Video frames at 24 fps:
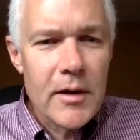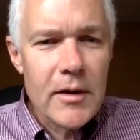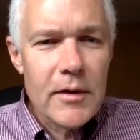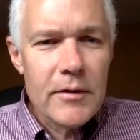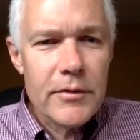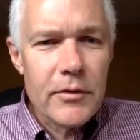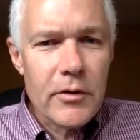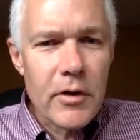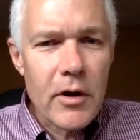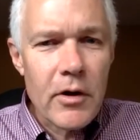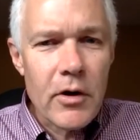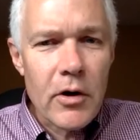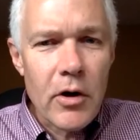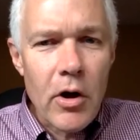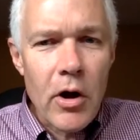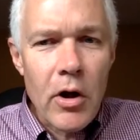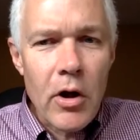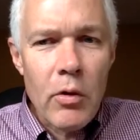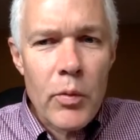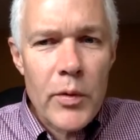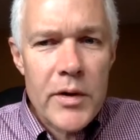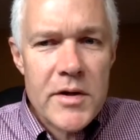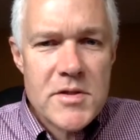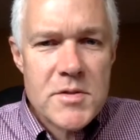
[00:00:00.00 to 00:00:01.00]
there are
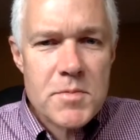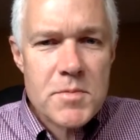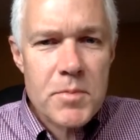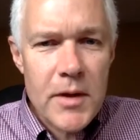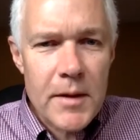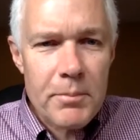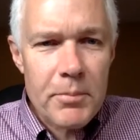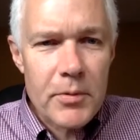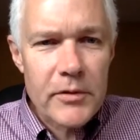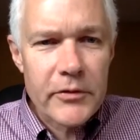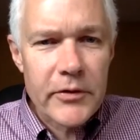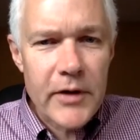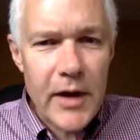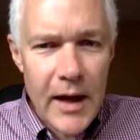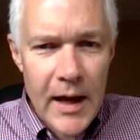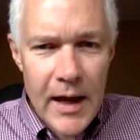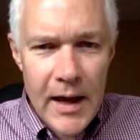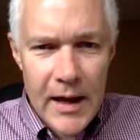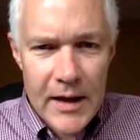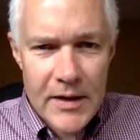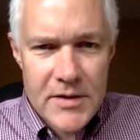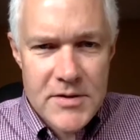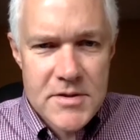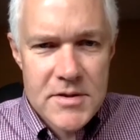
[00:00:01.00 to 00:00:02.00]
always people to
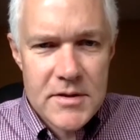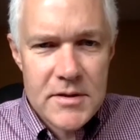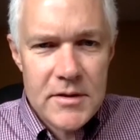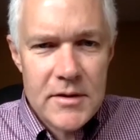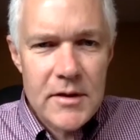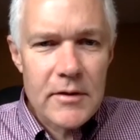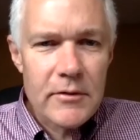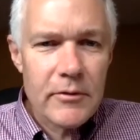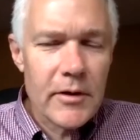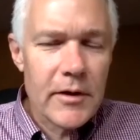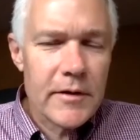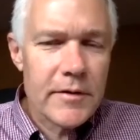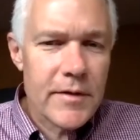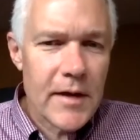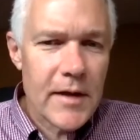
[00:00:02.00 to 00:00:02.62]
ask, right?